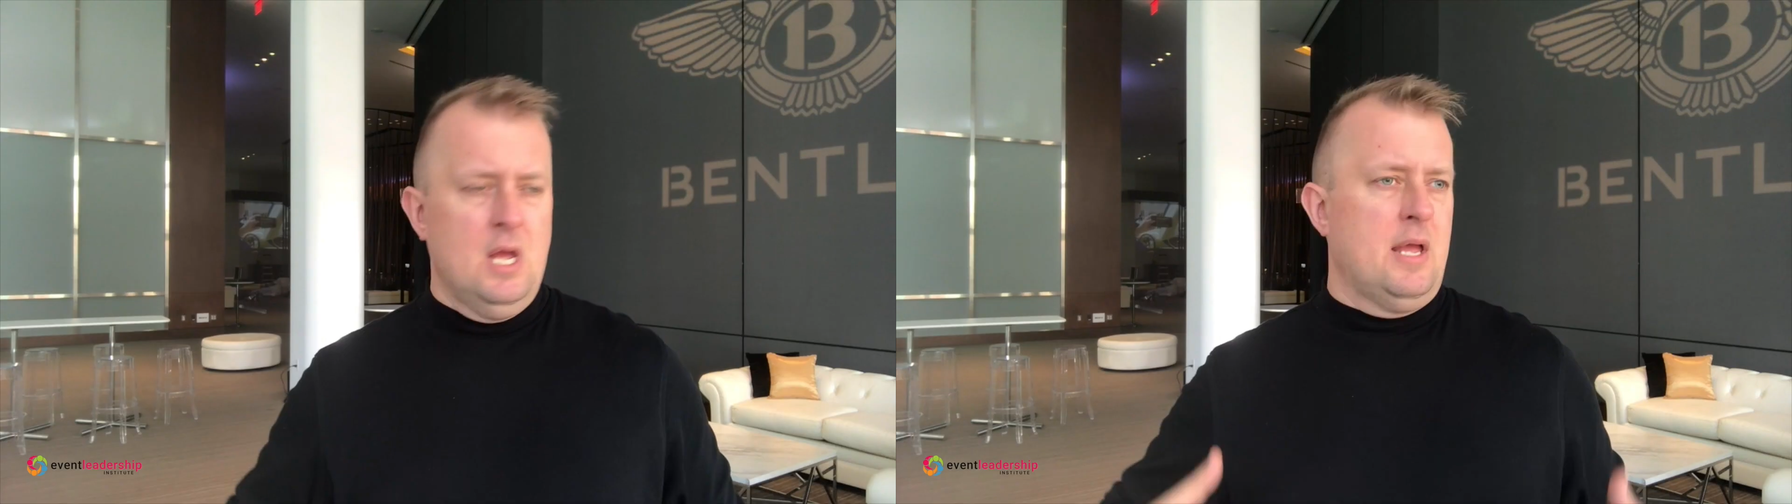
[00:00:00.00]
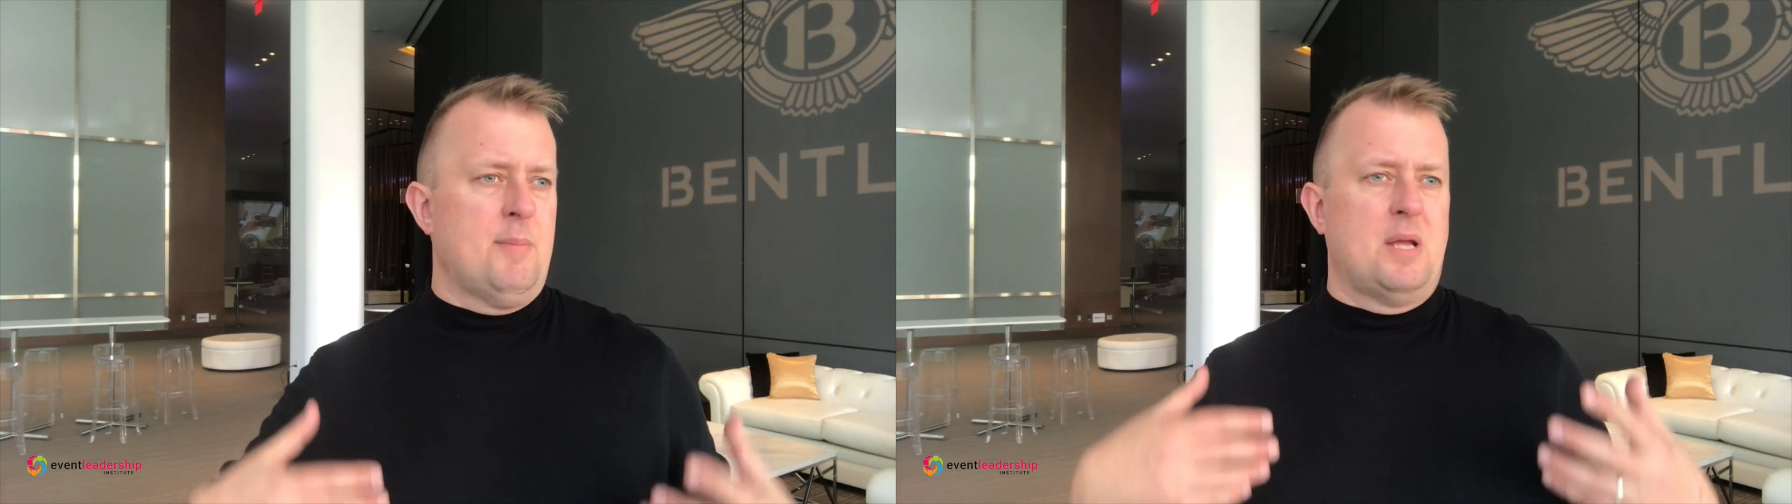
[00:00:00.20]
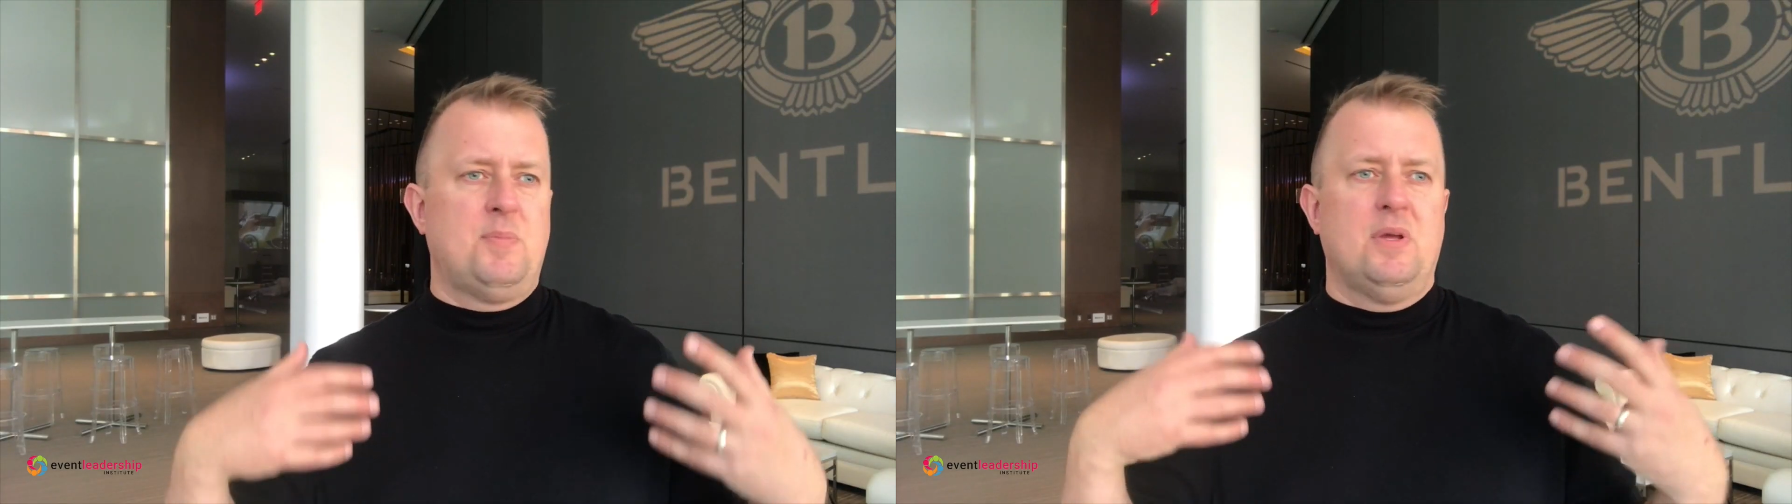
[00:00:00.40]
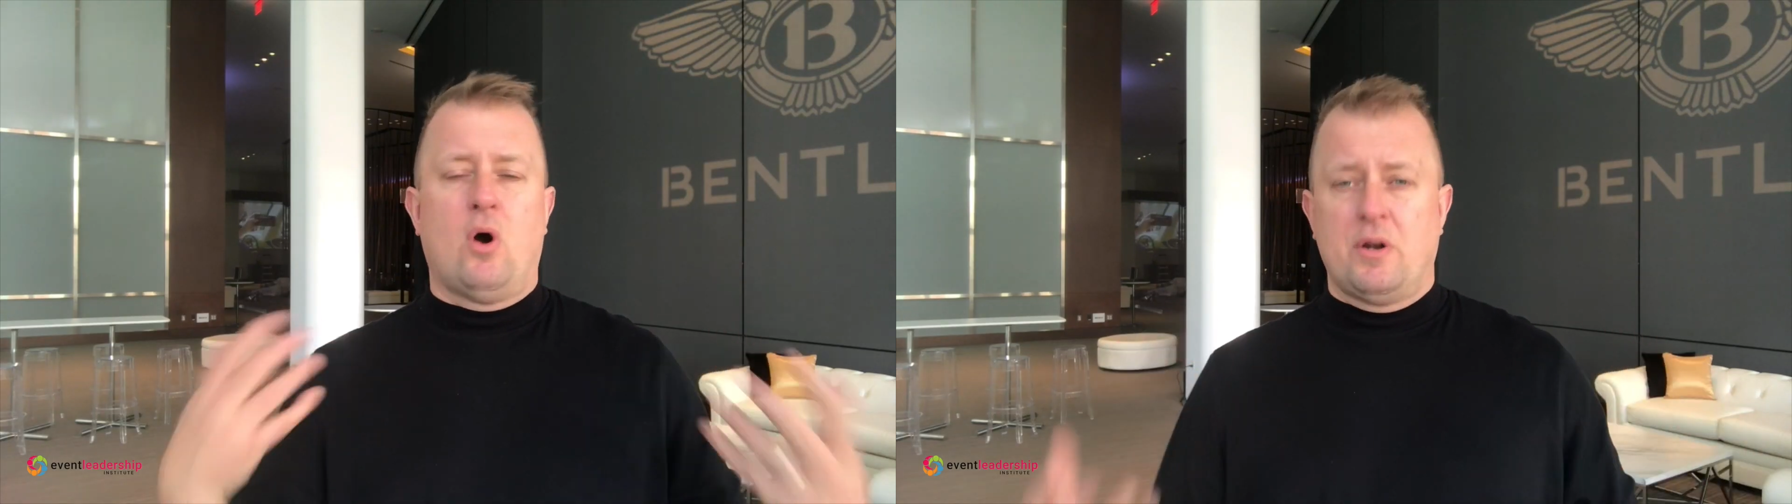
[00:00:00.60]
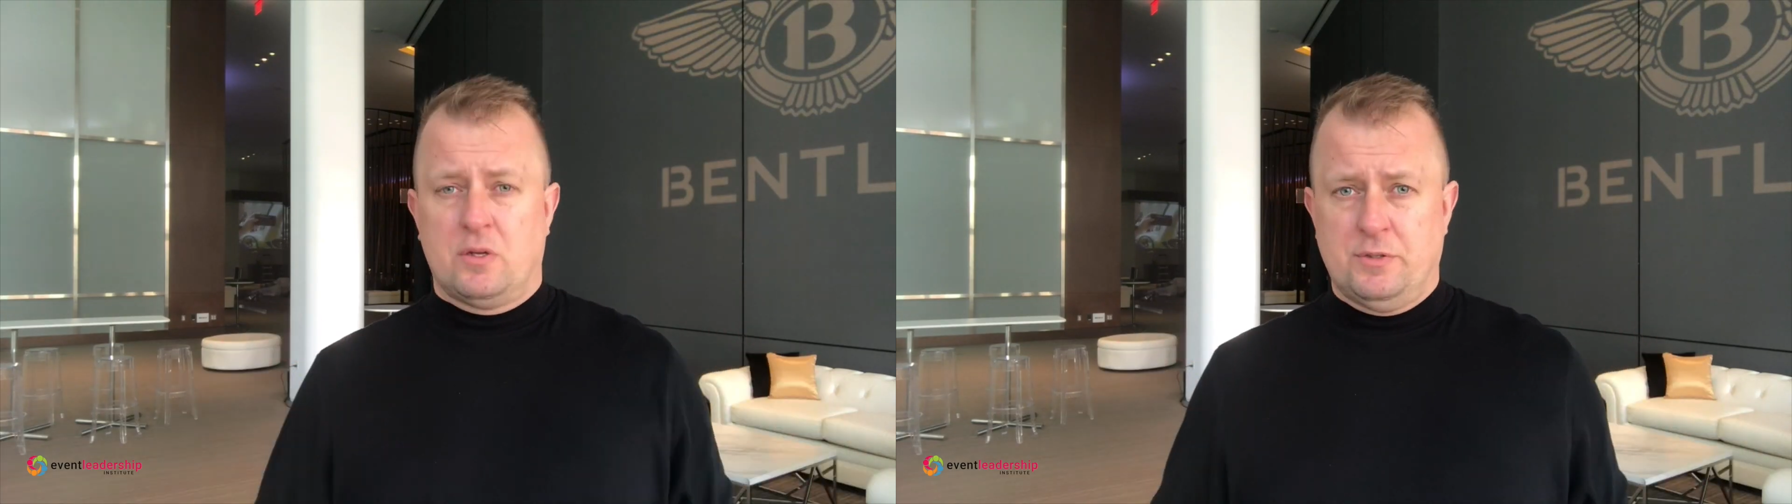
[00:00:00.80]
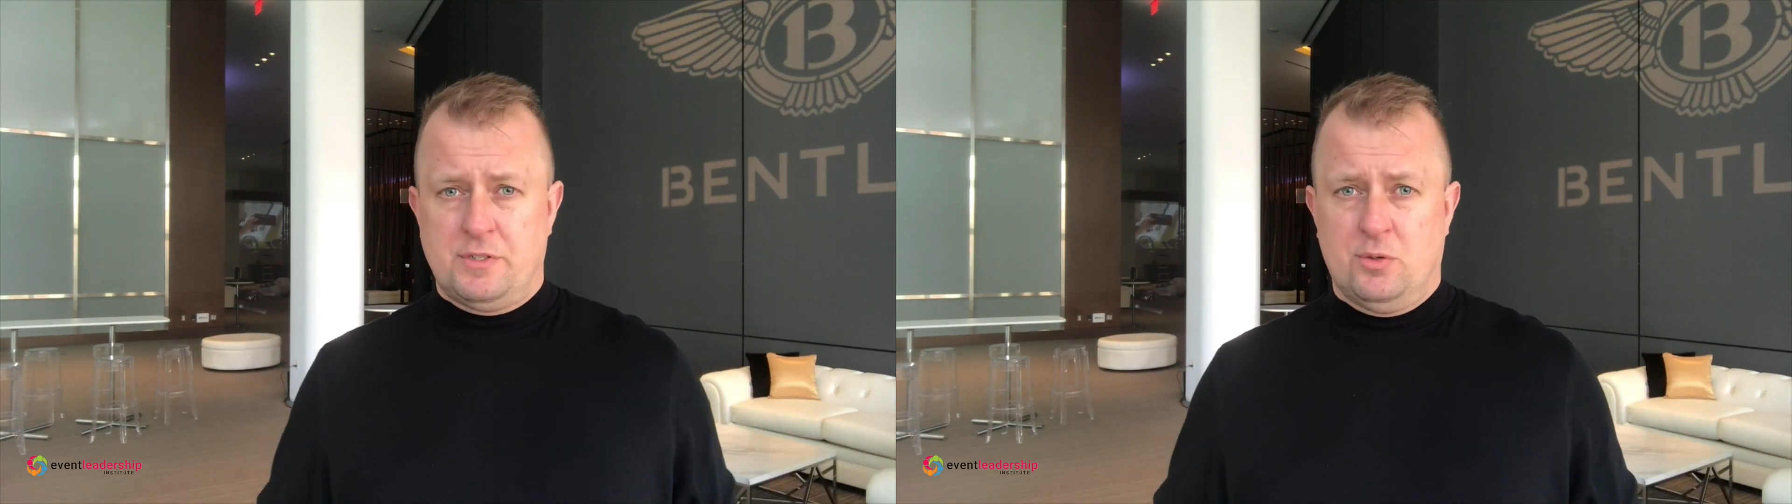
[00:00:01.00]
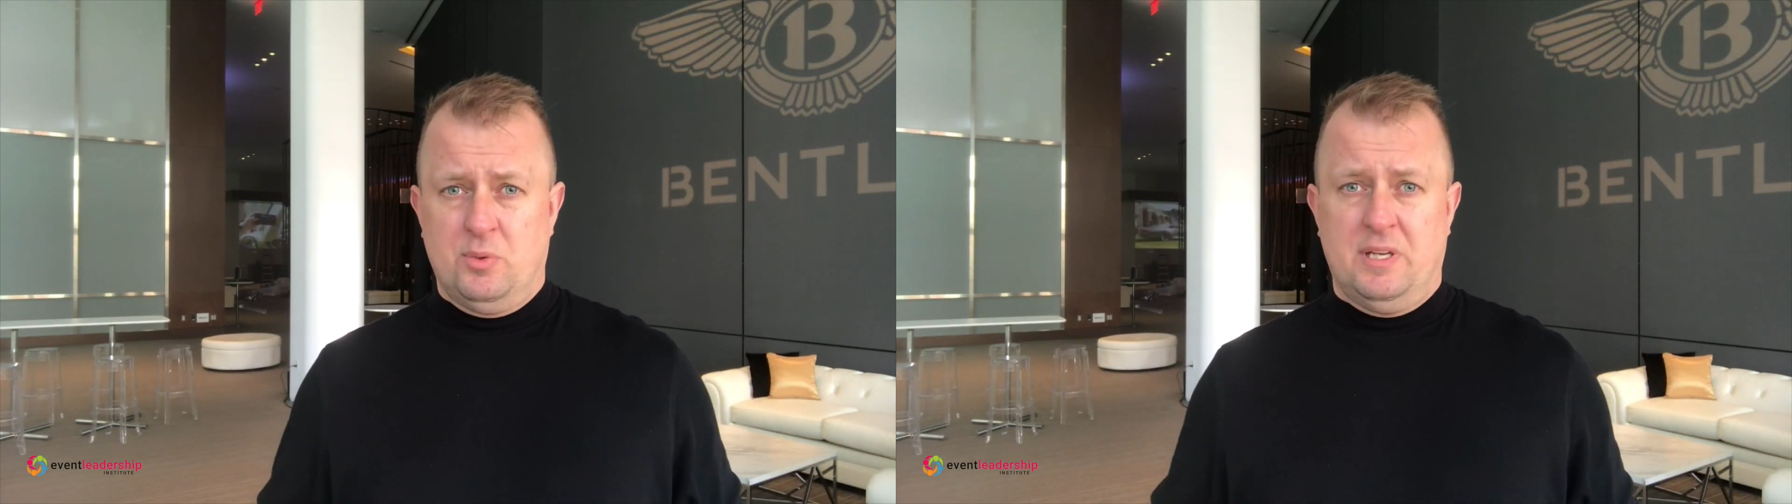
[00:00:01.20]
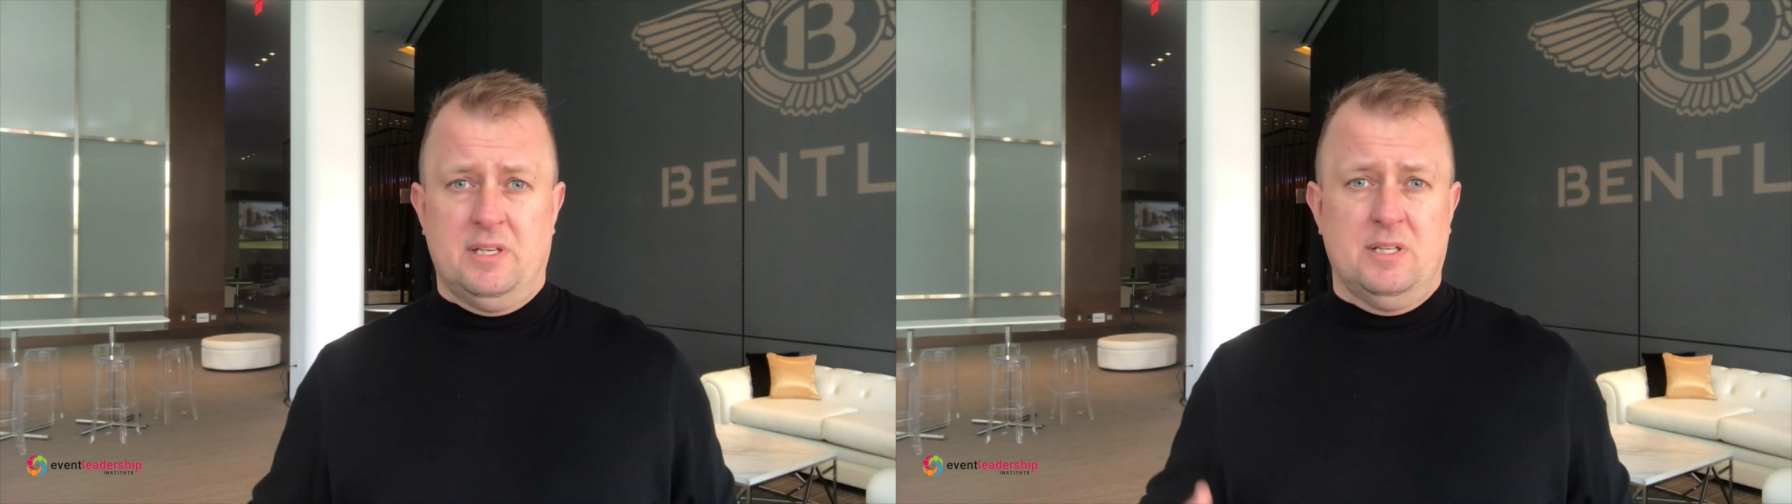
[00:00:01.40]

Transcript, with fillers: It might be articles to read,